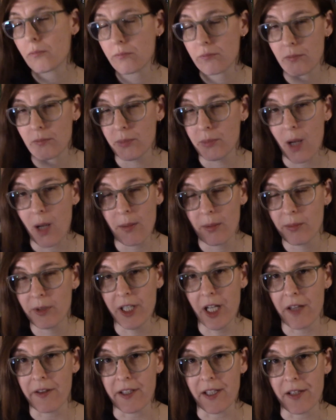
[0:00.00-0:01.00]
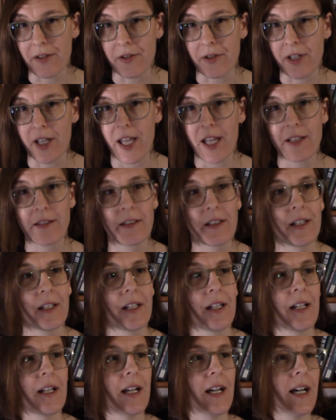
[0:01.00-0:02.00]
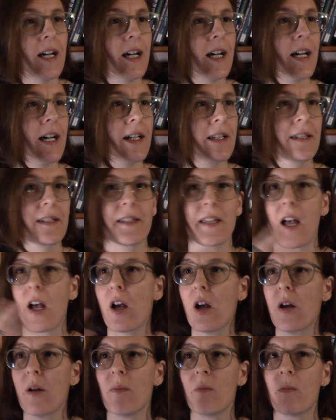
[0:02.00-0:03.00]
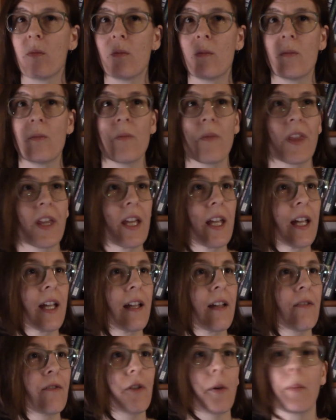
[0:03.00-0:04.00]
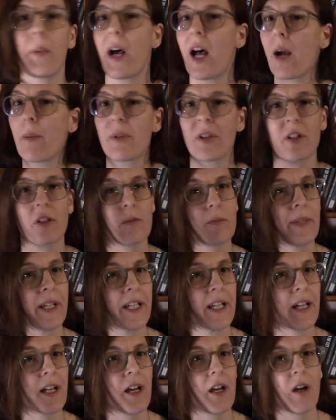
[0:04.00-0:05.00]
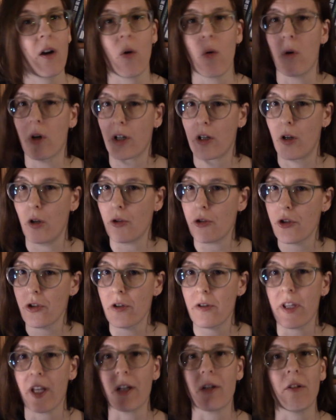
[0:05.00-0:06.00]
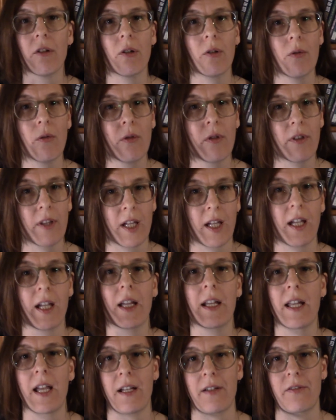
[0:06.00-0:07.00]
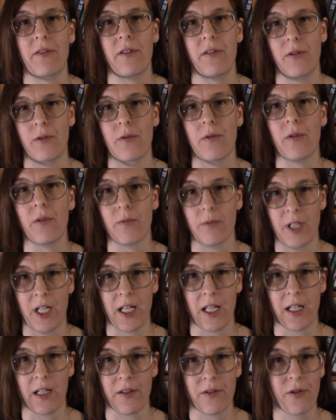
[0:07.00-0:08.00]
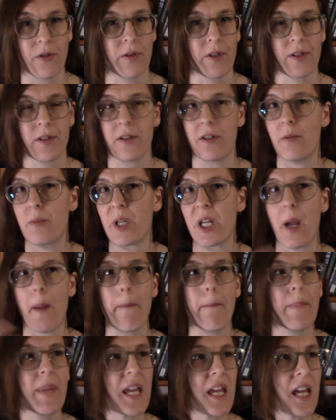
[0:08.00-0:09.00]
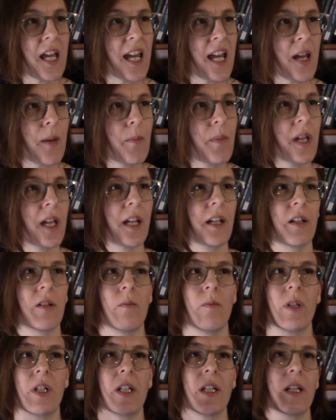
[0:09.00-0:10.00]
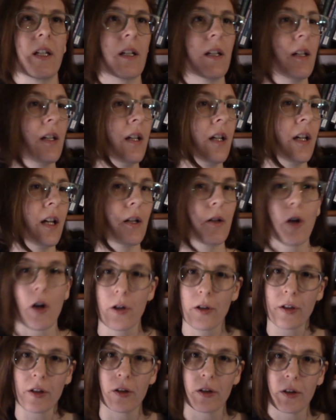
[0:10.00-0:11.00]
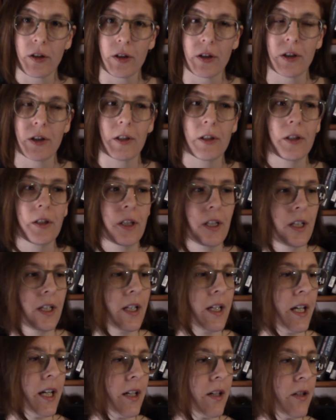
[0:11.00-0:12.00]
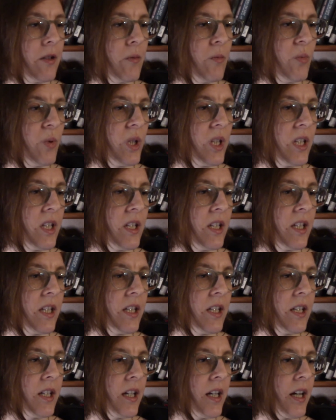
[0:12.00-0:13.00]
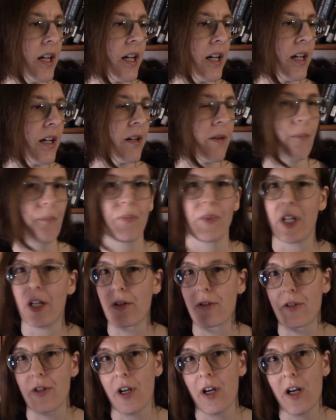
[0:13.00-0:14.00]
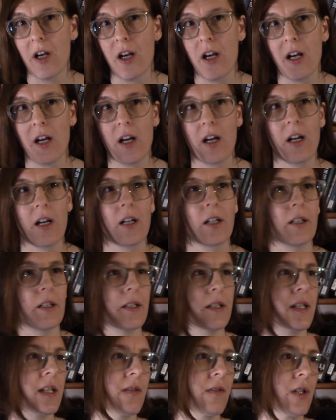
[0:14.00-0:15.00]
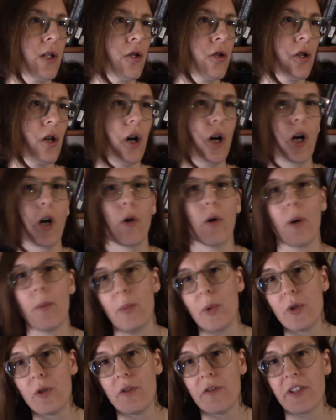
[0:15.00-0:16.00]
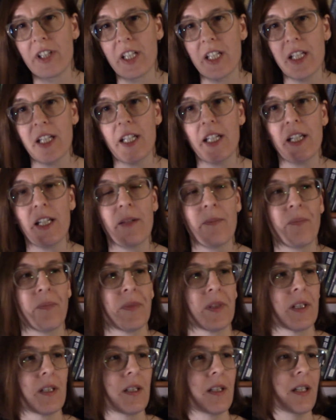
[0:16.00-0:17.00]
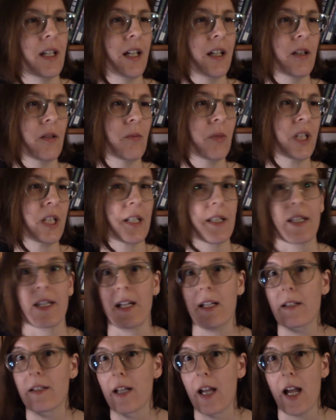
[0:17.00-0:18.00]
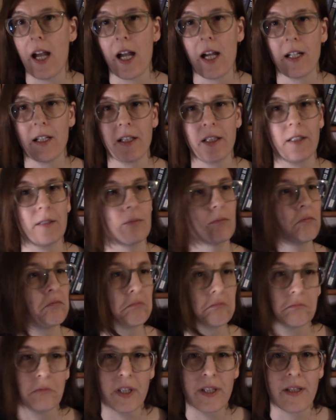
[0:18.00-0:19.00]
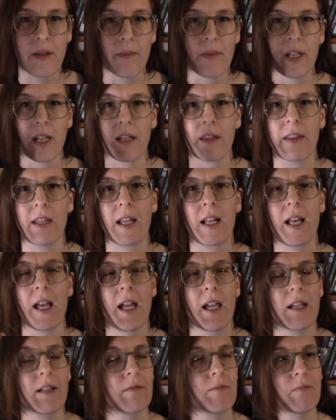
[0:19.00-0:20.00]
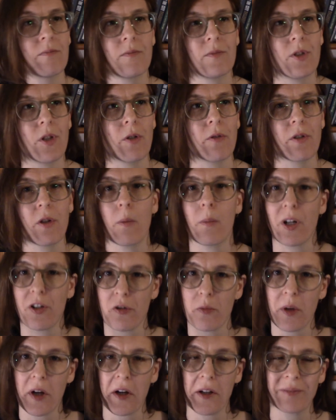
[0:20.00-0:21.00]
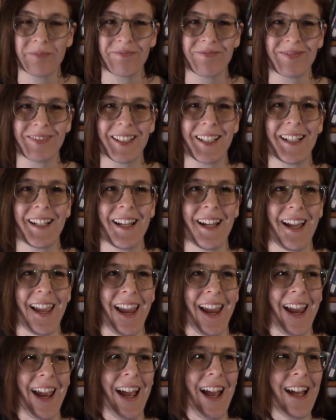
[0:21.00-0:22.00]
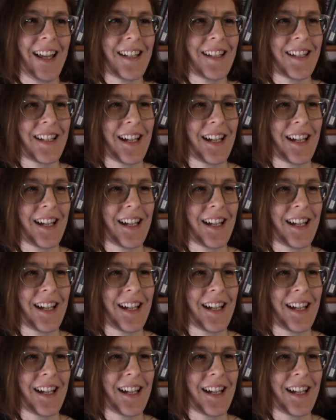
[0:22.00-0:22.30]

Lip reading: probably on the internet, something from popular media or culture that you think connects to the reading. So this could be a meme, it could be an article, it could be a song, a TV show, a movie, it could be a TikTok, something that I don't know much about. And